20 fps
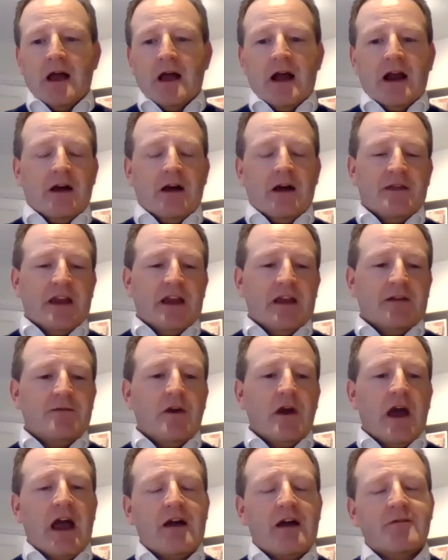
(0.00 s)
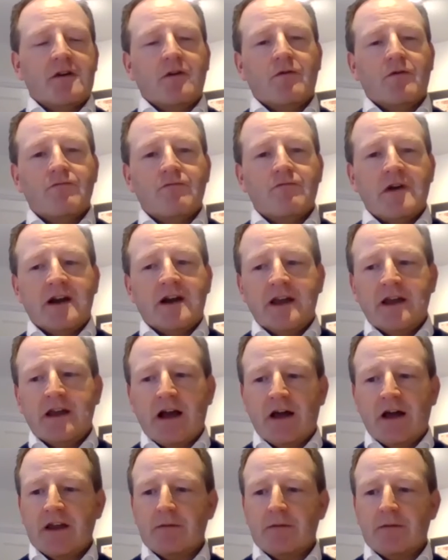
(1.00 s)
And I think if you haven't already,
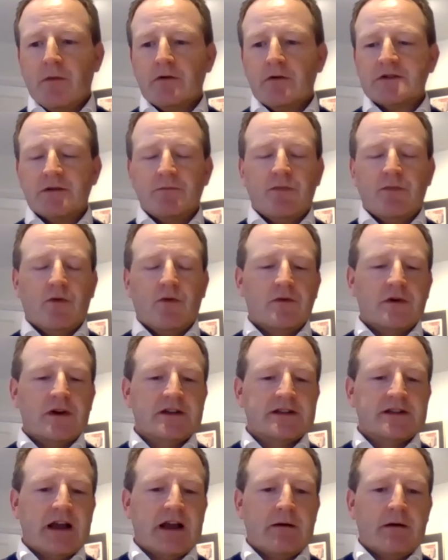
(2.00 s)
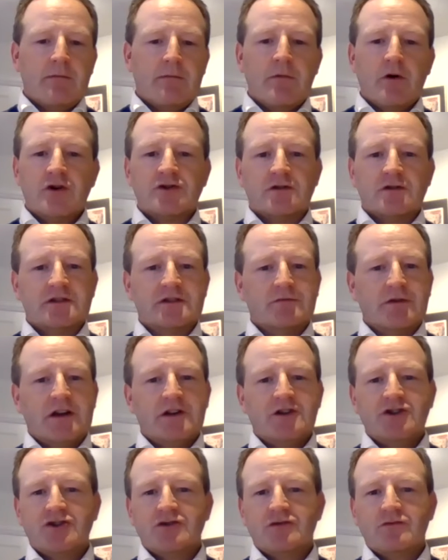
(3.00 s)
I think most important is that emotional
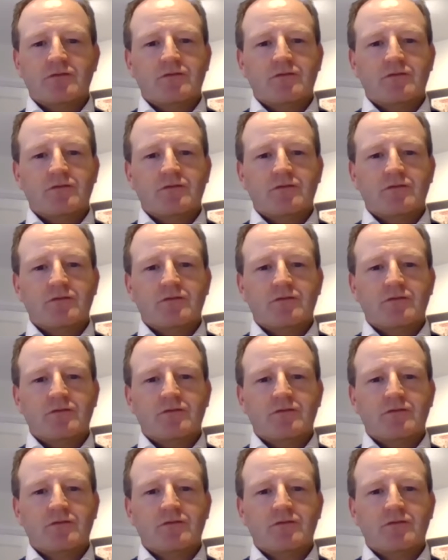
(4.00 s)
switch,